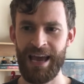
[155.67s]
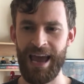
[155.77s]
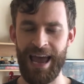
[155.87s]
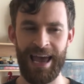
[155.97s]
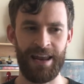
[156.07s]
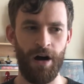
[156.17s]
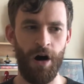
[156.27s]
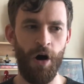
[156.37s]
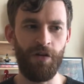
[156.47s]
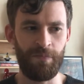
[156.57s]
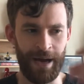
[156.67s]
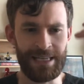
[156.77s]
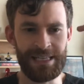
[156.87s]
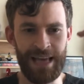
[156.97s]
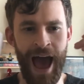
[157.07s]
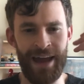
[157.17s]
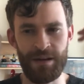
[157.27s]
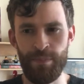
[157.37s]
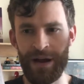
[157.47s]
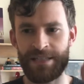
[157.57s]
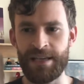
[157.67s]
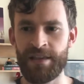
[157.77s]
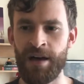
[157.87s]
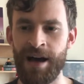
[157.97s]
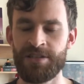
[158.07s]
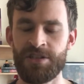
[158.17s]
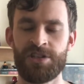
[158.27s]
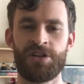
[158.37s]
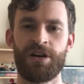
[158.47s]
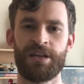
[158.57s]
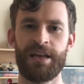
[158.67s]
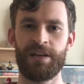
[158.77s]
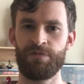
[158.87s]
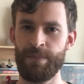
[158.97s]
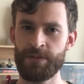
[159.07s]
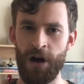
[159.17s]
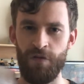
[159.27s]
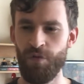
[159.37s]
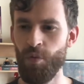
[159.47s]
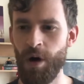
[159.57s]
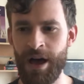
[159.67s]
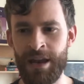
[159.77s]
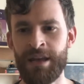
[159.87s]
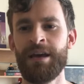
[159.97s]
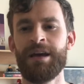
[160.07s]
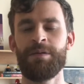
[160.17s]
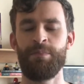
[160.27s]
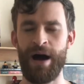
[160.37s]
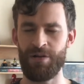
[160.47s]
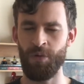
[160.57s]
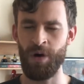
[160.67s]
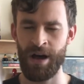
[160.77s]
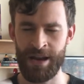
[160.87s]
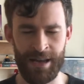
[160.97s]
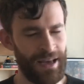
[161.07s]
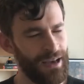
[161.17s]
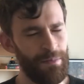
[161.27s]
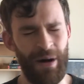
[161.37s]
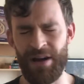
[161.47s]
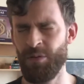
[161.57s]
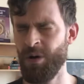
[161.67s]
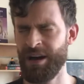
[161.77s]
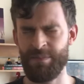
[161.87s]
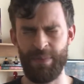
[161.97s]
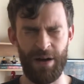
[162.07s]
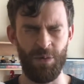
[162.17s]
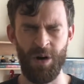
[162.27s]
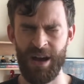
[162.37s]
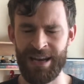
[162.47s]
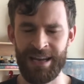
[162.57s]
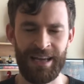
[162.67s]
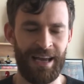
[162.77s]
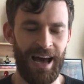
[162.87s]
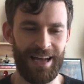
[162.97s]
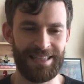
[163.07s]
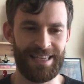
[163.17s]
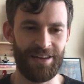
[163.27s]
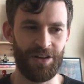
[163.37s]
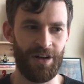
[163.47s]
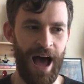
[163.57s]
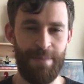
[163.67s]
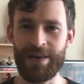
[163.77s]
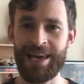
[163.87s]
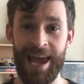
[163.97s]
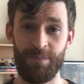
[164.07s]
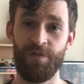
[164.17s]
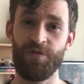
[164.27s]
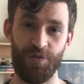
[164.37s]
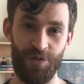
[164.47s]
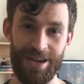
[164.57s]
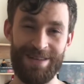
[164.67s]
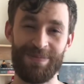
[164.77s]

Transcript: And all of my sad, depressing thoughts just started getting ripped off one by one by one by one until I became free.